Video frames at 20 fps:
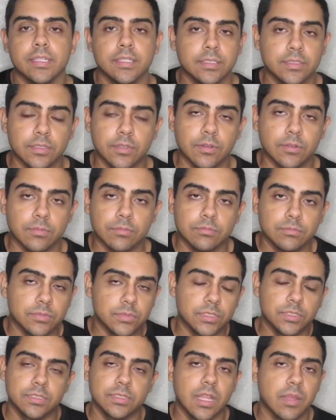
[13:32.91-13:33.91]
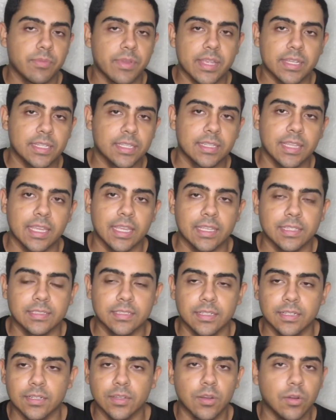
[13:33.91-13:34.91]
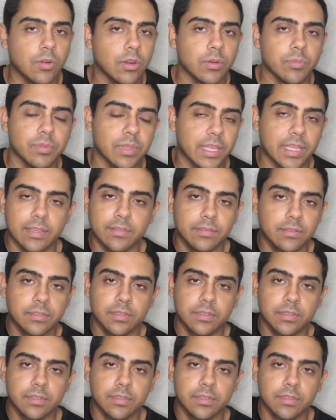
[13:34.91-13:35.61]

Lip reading: So stop acting like it's gonna go up like